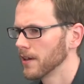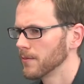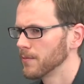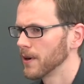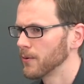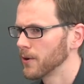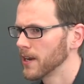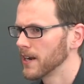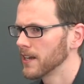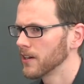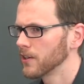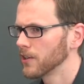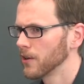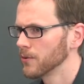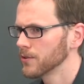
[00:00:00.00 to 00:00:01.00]
but we're getting
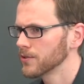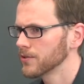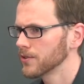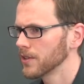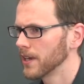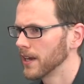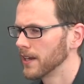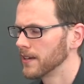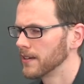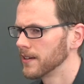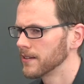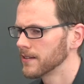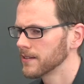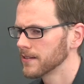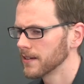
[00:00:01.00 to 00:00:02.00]
close, and
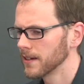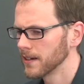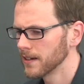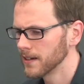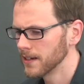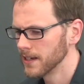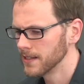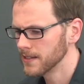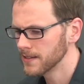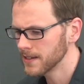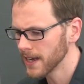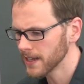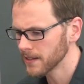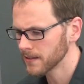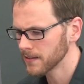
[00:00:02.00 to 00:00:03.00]
it's, uh, it's
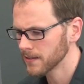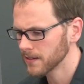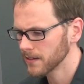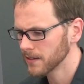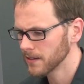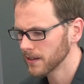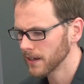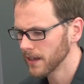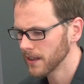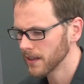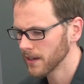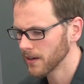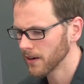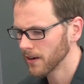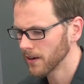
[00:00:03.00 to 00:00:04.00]
set. I
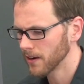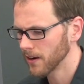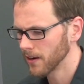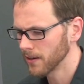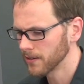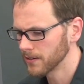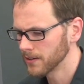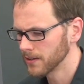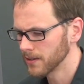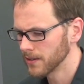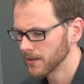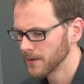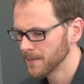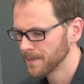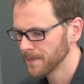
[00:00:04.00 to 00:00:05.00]
think our, our
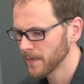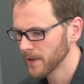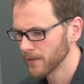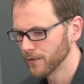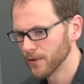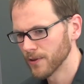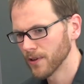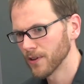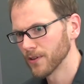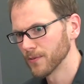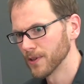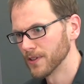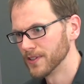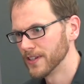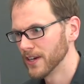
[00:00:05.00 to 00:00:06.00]
if you call
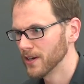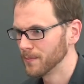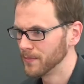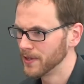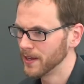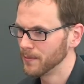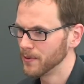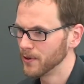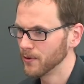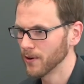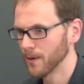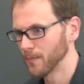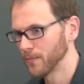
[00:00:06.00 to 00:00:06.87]
it a de debut or a